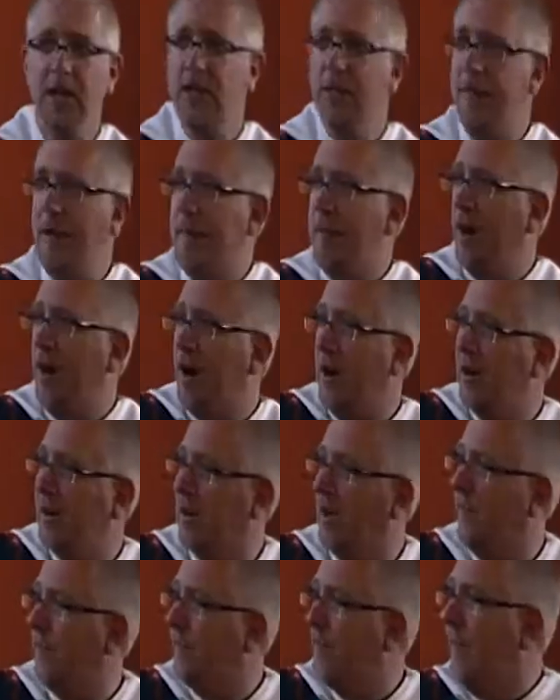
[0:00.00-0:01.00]
to be
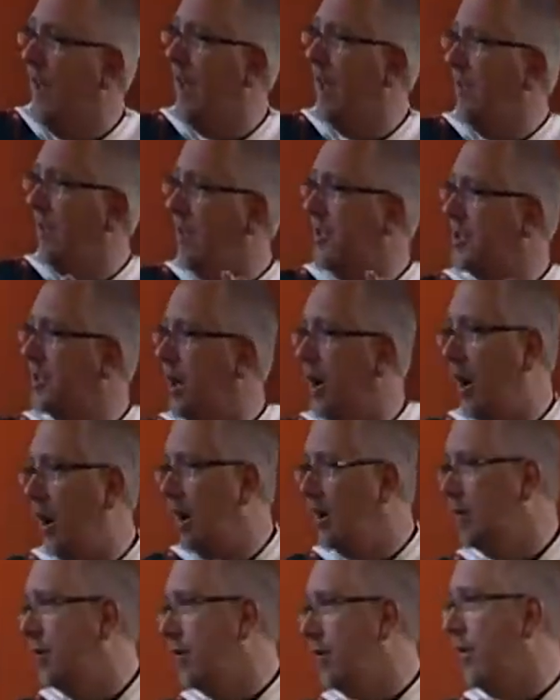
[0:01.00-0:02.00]
part of this
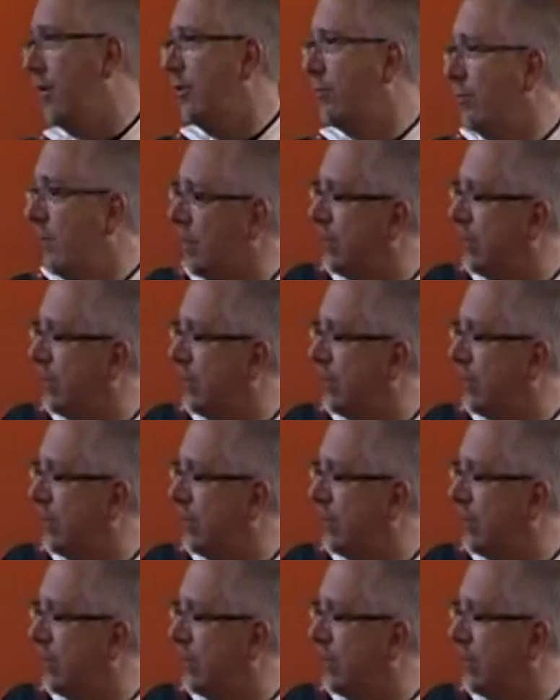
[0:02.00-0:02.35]
ongoing